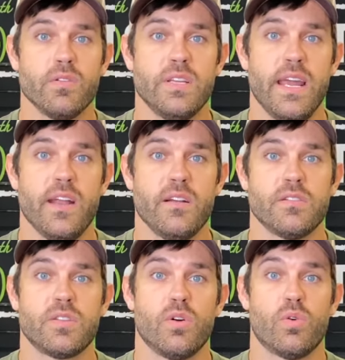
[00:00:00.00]

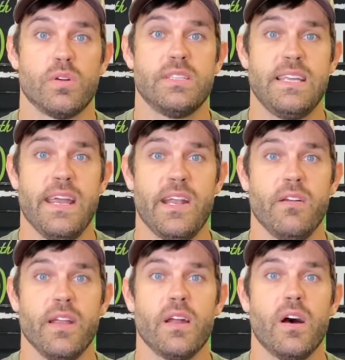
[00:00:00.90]
tears or
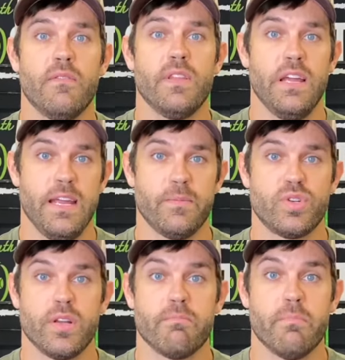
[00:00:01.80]
tearing of the
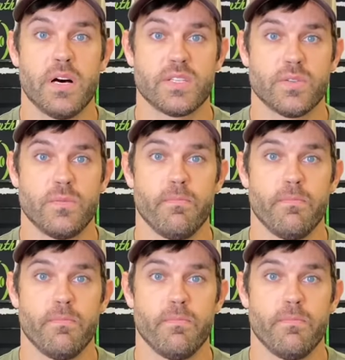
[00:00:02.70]
hamstring muscle.